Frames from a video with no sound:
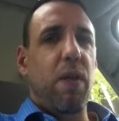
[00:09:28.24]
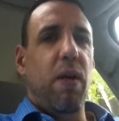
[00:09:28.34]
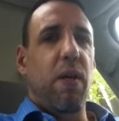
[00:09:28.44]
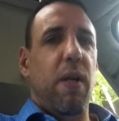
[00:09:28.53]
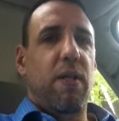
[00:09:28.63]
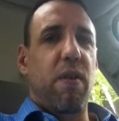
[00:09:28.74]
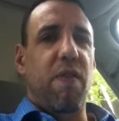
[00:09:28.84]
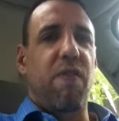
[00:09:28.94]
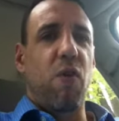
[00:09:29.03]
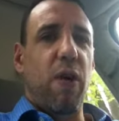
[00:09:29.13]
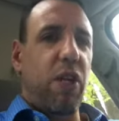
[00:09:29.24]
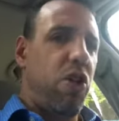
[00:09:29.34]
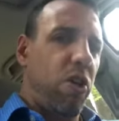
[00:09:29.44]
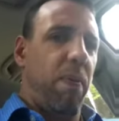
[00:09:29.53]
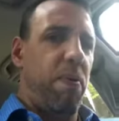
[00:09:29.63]
you know, instead of avoiding
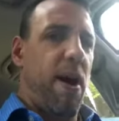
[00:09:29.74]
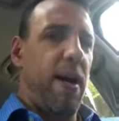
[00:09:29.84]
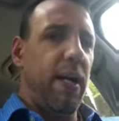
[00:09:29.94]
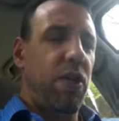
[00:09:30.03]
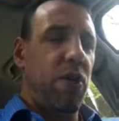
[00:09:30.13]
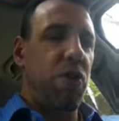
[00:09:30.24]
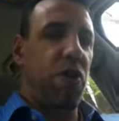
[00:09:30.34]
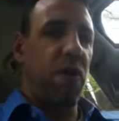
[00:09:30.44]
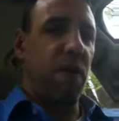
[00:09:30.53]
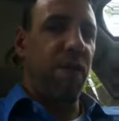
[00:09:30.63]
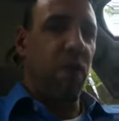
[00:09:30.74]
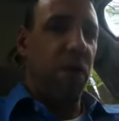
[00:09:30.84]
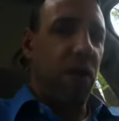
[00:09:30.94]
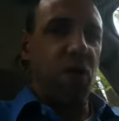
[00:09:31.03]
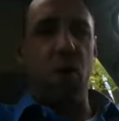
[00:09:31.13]
sugar products, you should
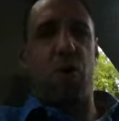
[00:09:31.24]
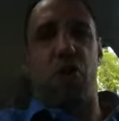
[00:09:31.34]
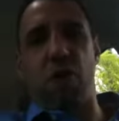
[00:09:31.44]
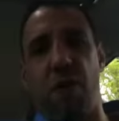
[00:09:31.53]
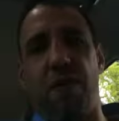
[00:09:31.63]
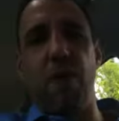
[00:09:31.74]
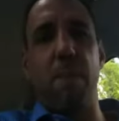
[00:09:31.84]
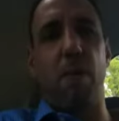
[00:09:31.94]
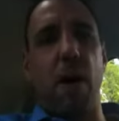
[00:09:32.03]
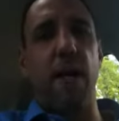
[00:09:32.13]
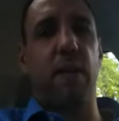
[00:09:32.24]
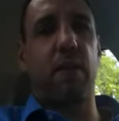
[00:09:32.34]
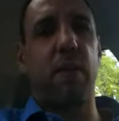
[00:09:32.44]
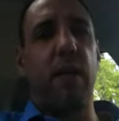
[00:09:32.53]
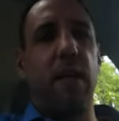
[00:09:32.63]
avoid the quote sugar-free
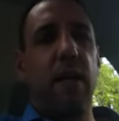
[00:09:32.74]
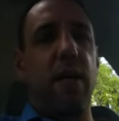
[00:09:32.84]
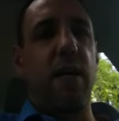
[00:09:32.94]
products. You